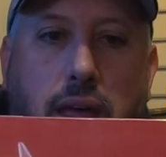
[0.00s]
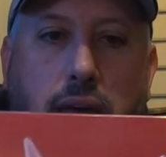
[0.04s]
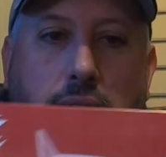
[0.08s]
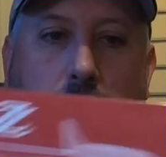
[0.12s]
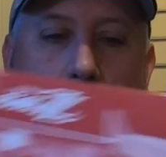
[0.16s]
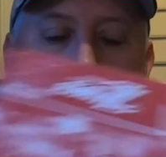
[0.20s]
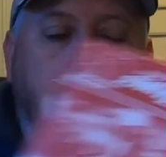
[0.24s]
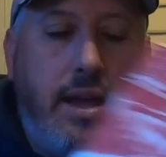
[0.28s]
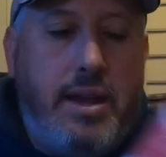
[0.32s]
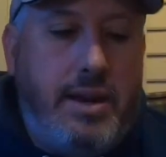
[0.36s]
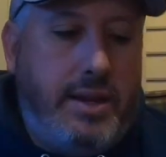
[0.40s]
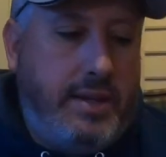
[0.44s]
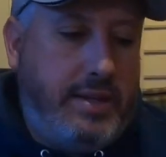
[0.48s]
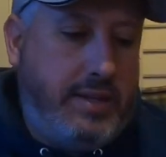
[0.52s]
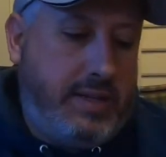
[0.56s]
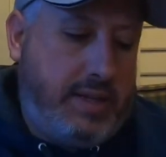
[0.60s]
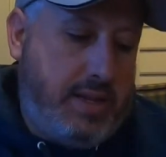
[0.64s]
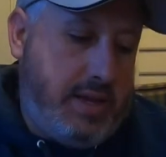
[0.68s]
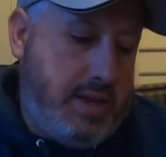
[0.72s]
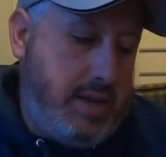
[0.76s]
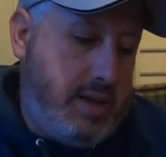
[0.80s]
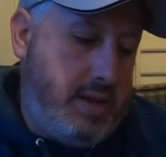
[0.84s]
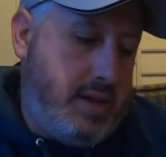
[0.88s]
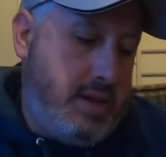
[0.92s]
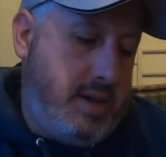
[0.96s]
and it's
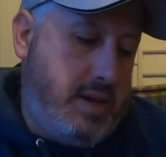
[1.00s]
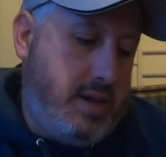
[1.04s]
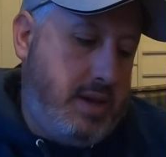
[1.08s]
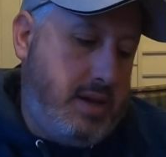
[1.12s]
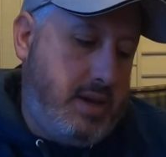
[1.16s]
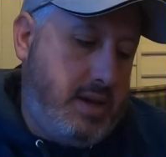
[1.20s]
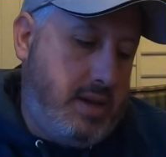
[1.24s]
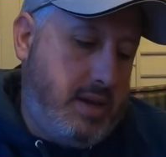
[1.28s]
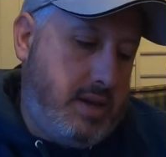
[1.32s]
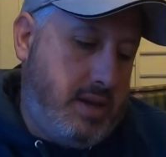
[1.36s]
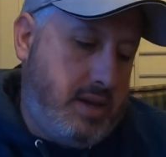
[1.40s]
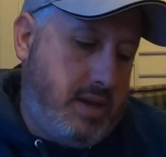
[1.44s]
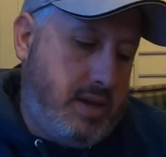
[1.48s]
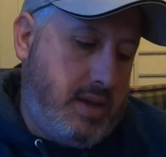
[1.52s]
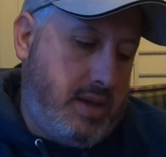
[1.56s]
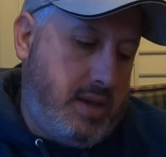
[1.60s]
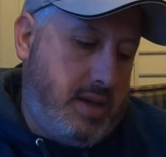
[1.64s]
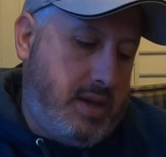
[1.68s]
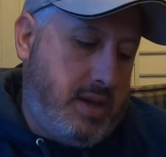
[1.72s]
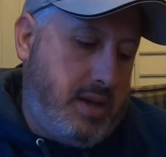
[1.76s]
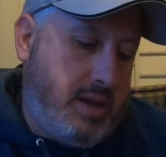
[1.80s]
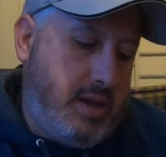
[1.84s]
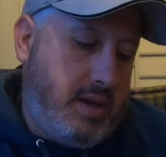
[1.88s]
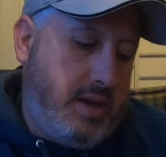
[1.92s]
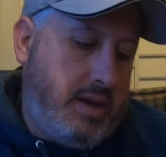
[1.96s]
the
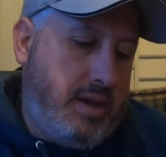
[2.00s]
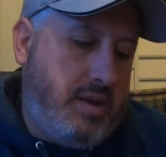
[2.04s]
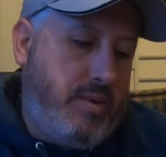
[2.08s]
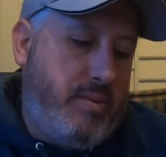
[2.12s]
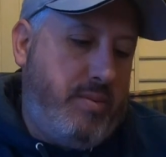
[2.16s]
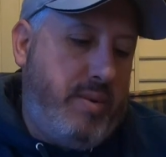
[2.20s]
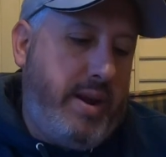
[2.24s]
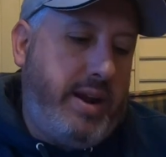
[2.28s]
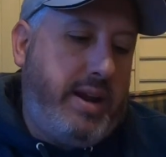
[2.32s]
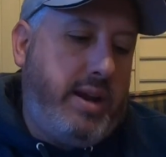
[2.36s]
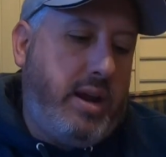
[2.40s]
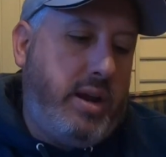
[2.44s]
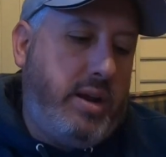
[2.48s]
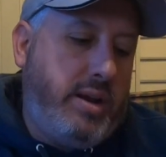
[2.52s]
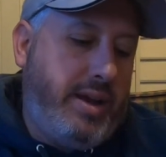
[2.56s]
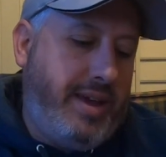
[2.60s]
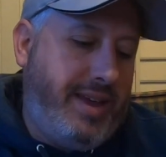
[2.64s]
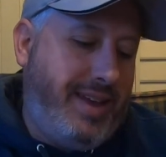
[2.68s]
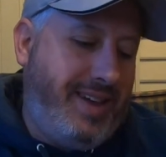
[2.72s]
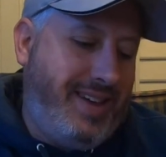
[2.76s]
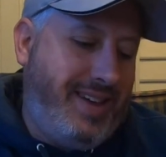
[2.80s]
Regalgoo